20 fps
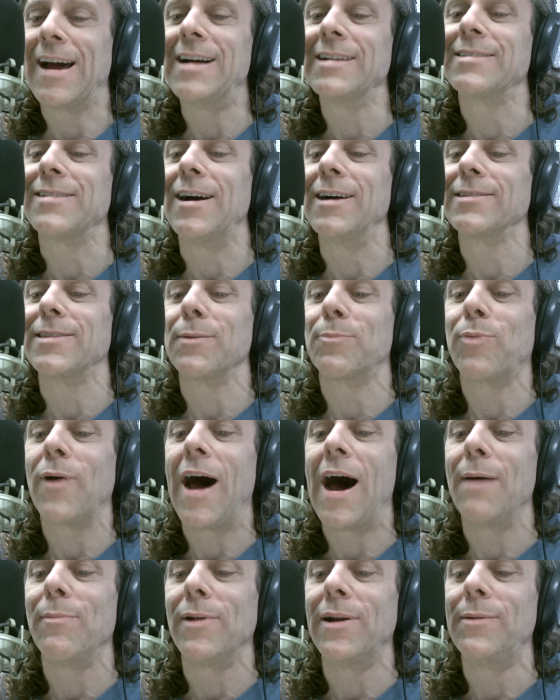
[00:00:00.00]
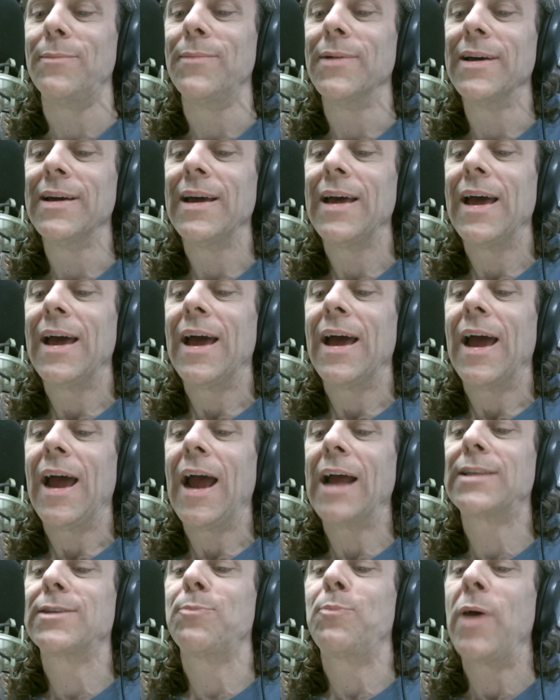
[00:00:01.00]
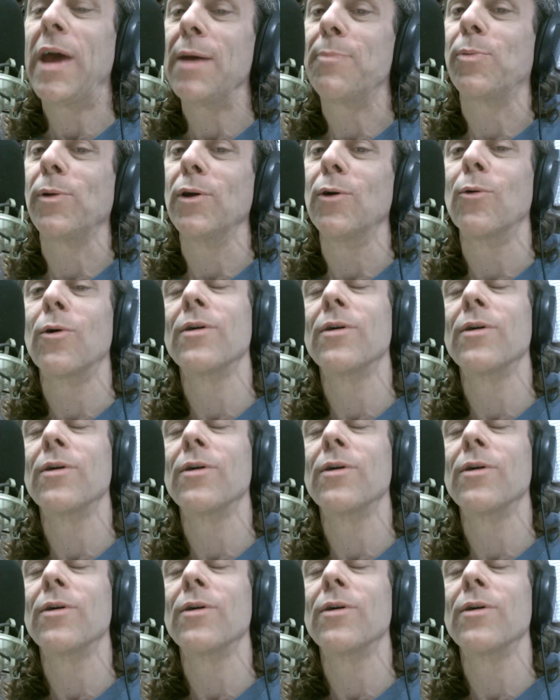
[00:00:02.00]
Guns aren't the problem. It's people